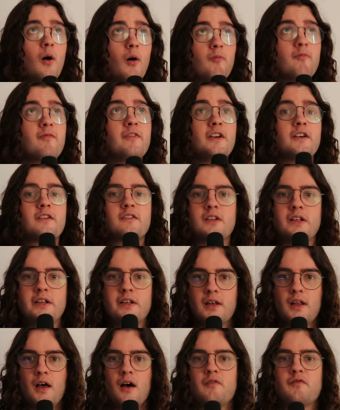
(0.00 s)
obviously
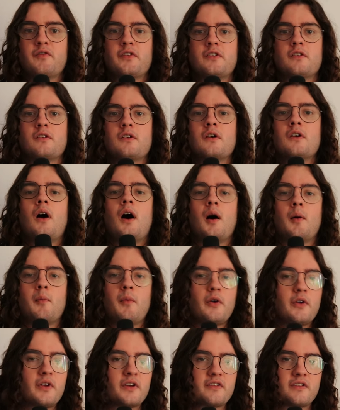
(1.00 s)
loves.
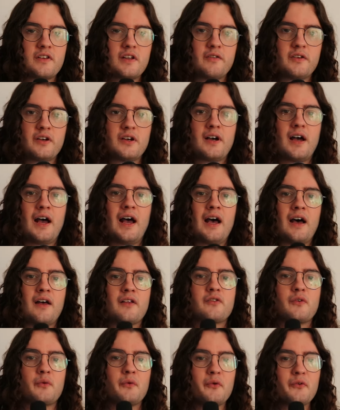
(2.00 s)
Harmonic Sliver
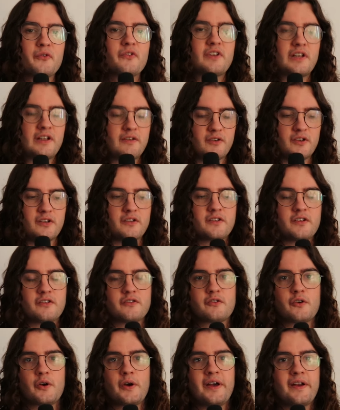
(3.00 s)
has all slivers
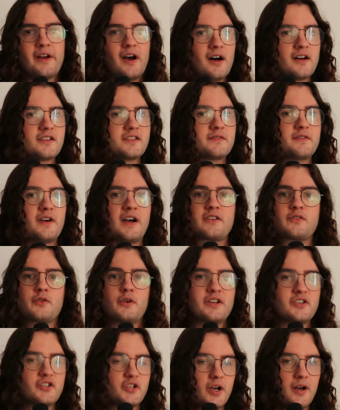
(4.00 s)
destroy an artifact or
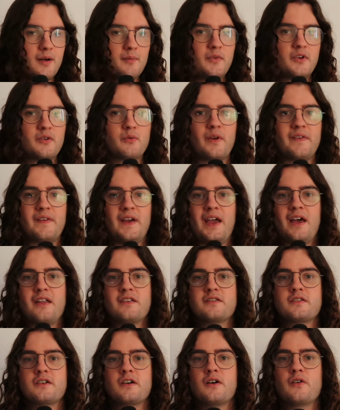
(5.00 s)
enchantment when they
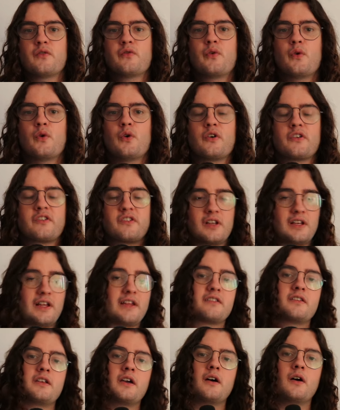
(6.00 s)
enter for
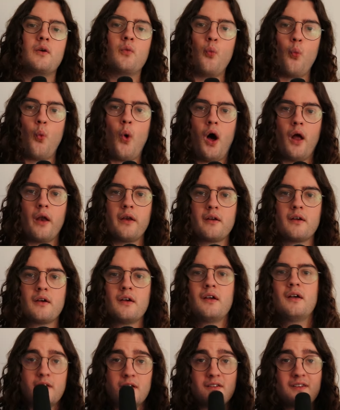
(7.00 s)
Selesnya and 1.
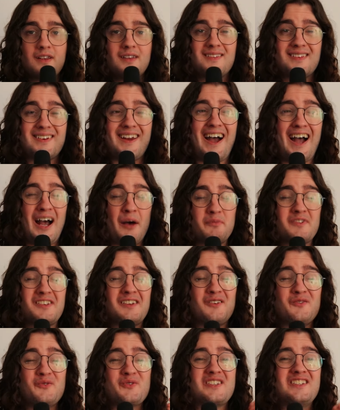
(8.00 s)
This is an
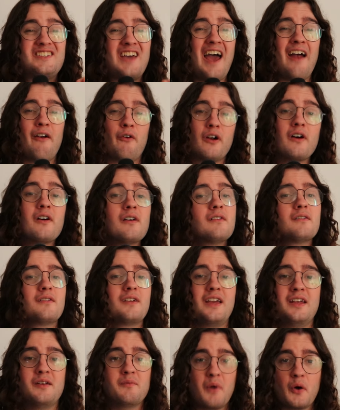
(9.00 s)
absolute terror
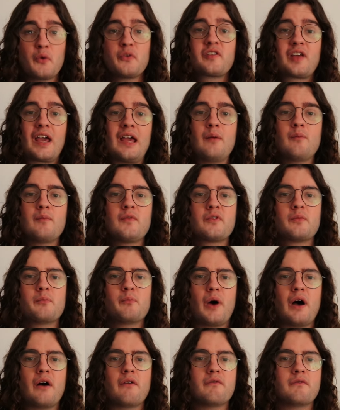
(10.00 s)
in most games,
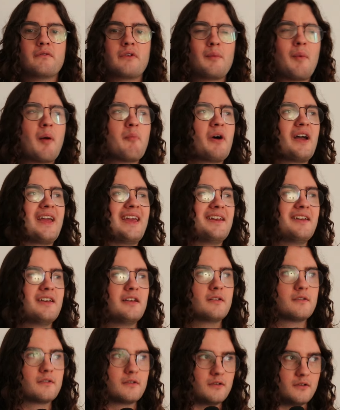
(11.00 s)
but remember it
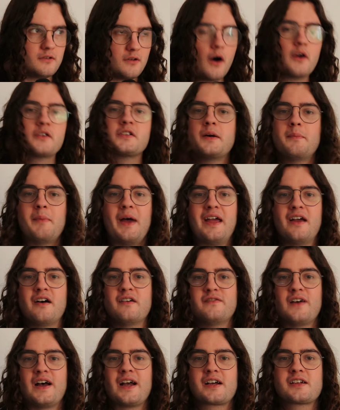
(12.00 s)
is not a May
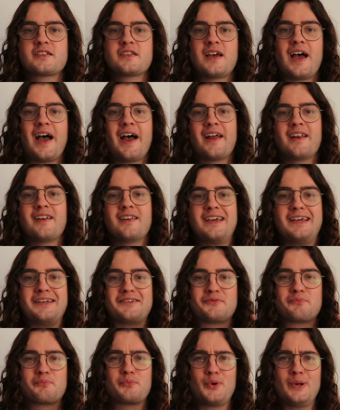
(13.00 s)
effect, and
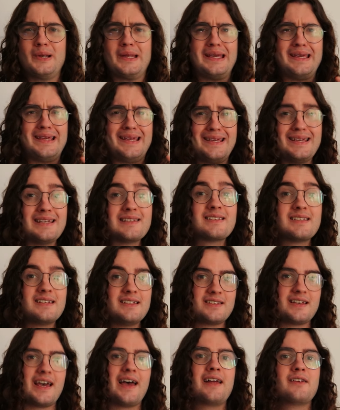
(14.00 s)
it's pretty easy
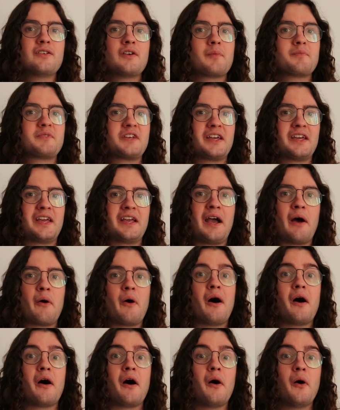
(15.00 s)
to end up taking out
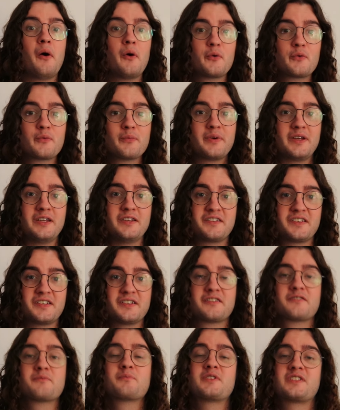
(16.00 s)
our own
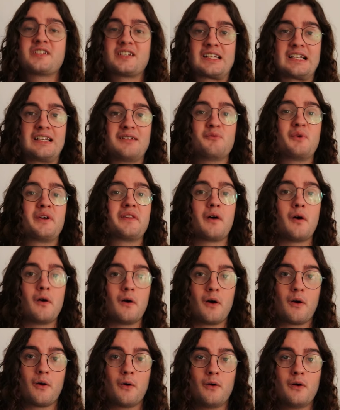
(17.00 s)
pieces, particularly with
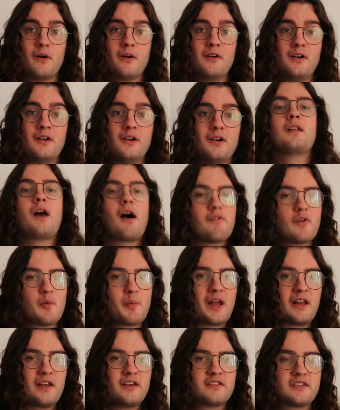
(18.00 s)
Encore. Lava
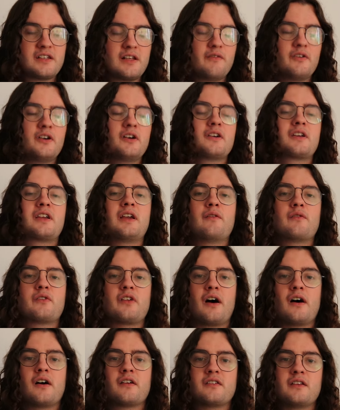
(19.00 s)
Belly Sliver gives
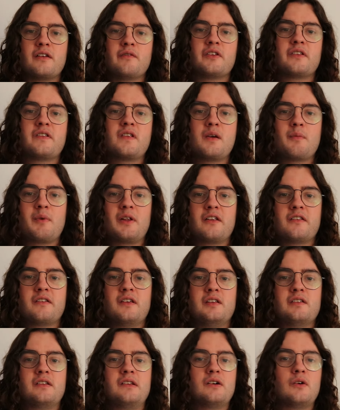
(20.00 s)
our slivers the ability
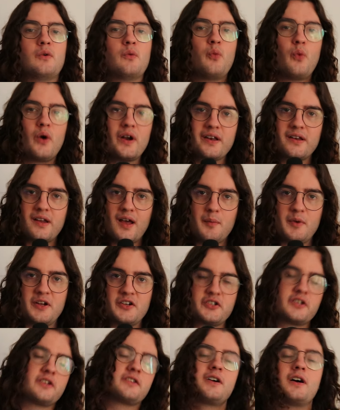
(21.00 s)
to deal 1
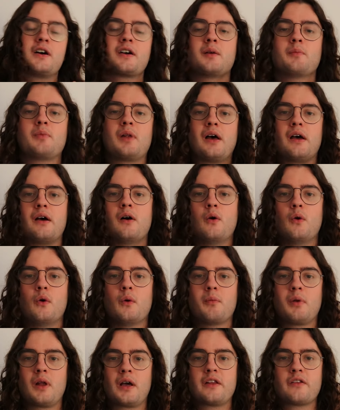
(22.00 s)
damage to target player or
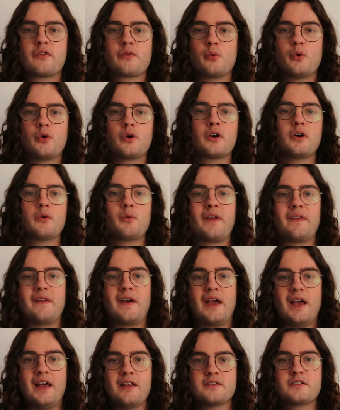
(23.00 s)
planeswalker when
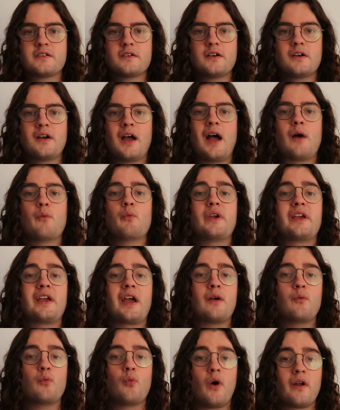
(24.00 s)
they enter, and we
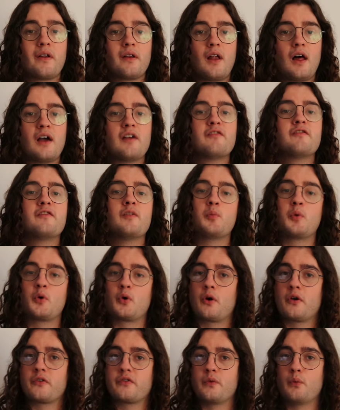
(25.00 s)
gain 1 life for
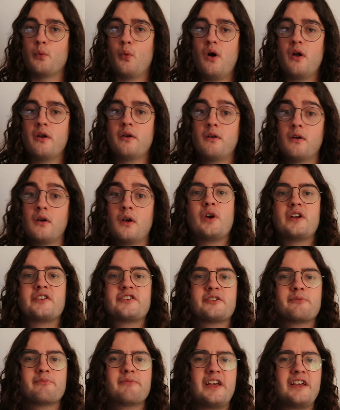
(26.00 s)
Boros and 1,
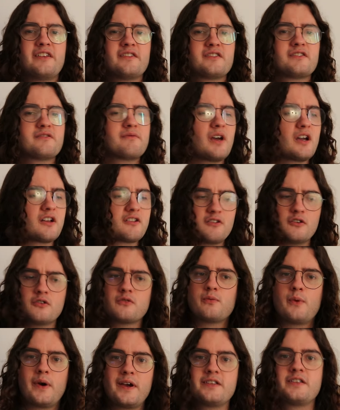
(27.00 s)
which is a
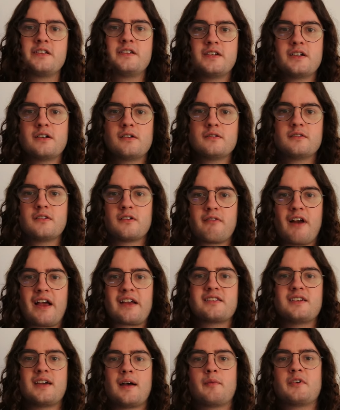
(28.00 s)
good way to deal
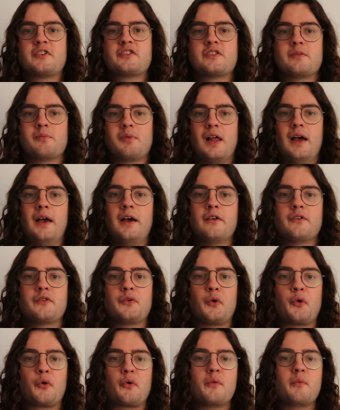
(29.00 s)
direct damage to players
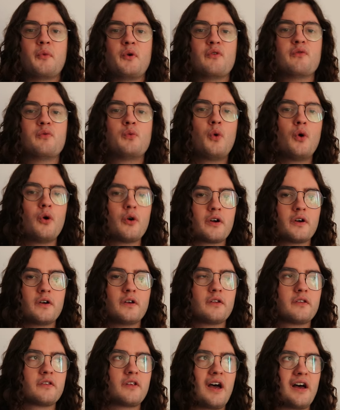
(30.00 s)
or remove
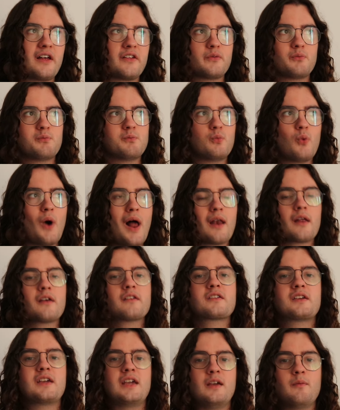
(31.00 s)
walkers, as well
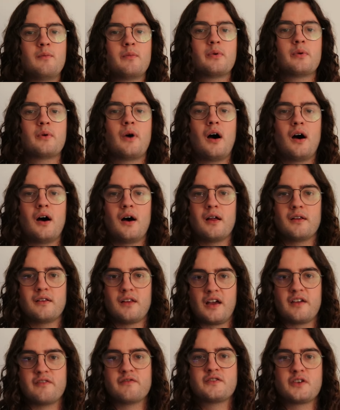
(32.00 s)
as keep our
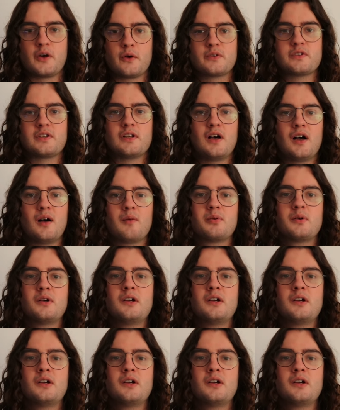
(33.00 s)
life total up.